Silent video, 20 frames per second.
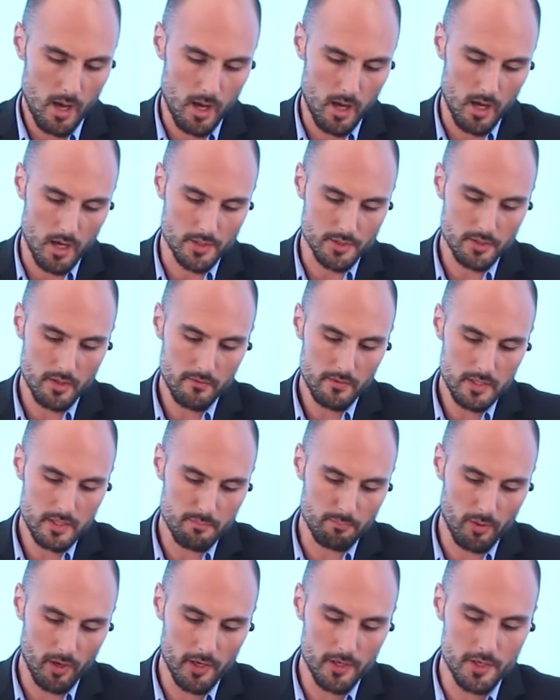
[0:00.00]
Do you have any
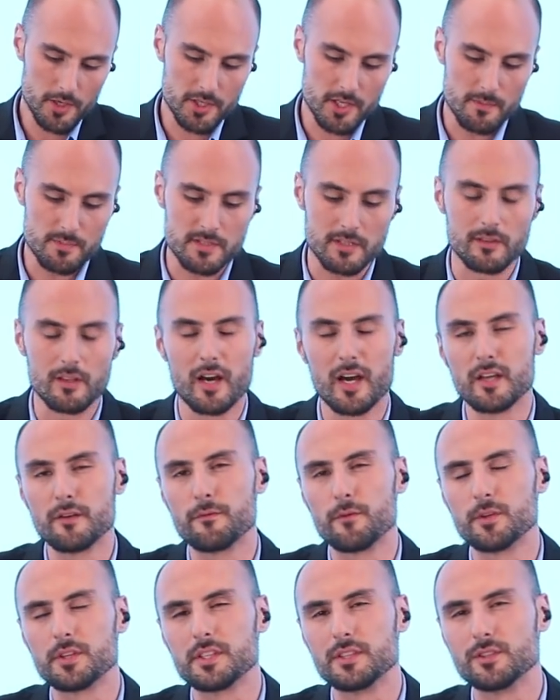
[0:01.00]
partnerships
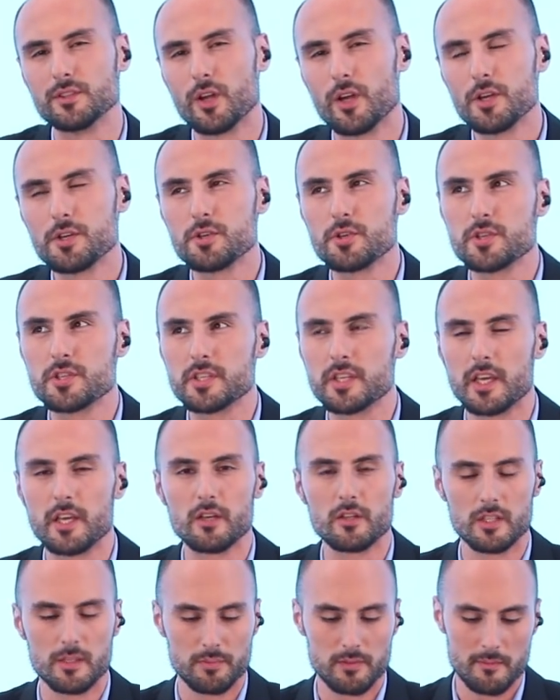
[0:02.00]
aligned for the larger
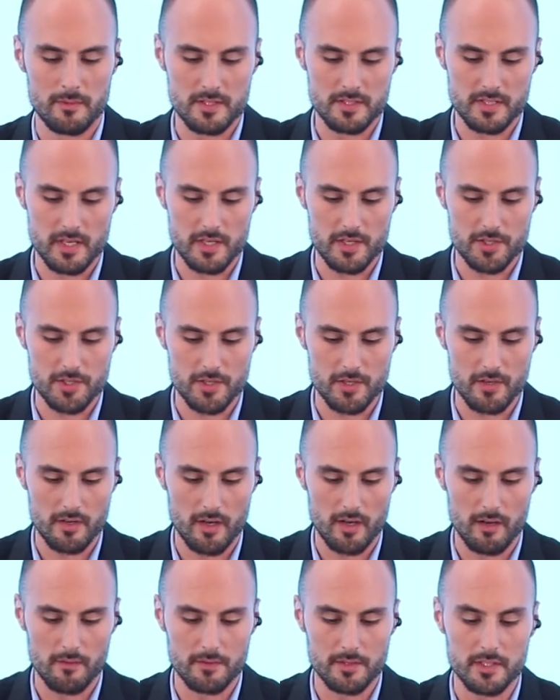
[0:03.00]
scale implementation
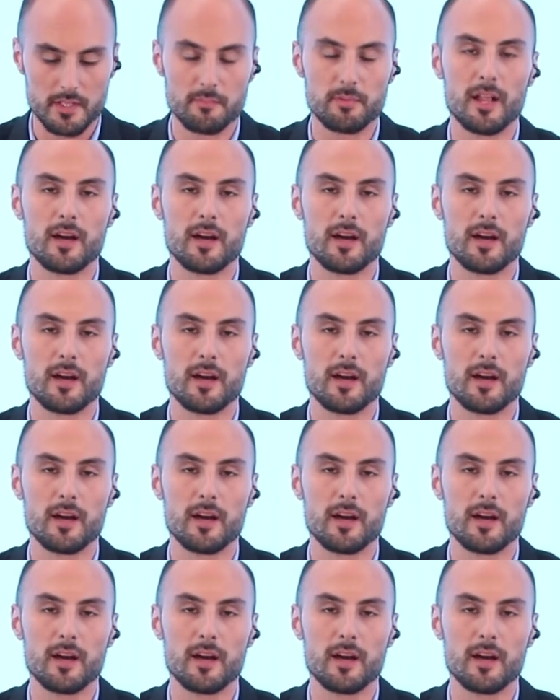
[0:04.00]
of the